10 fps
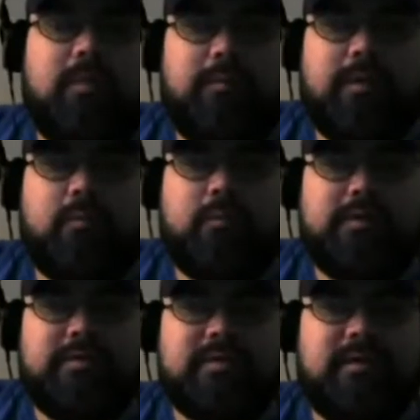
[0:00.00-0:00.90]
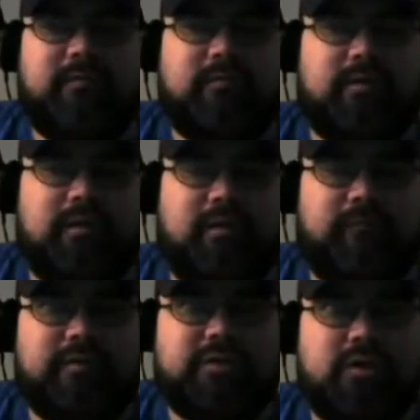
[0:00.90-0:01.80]
But my point is that
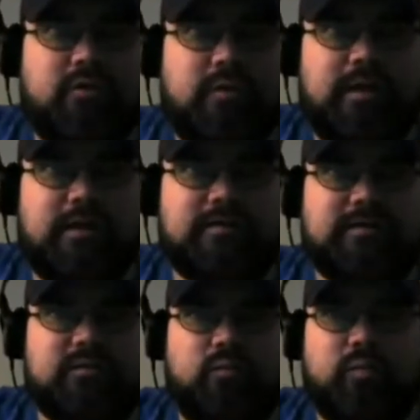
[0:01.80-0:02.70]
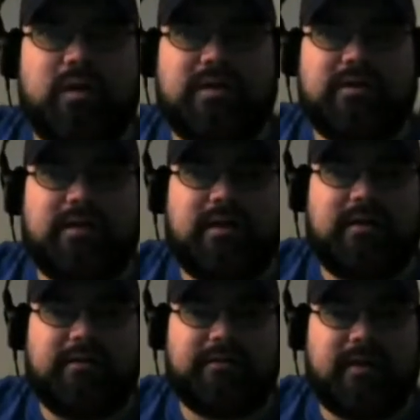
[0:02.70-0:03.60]
if a show gets
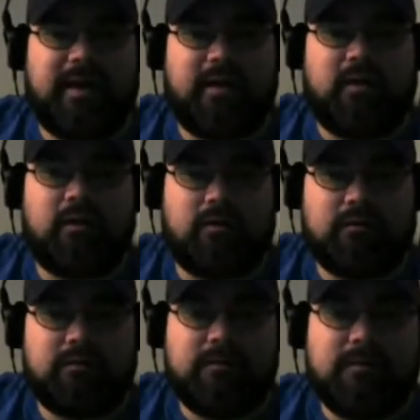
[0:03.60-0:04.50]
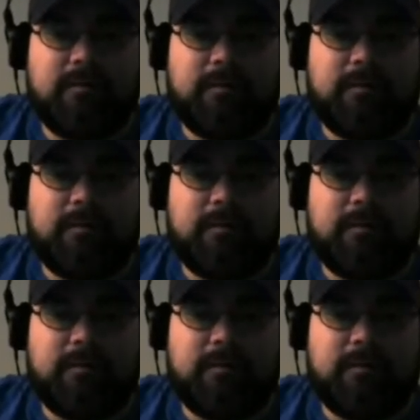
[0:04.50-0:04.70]
recognized at all,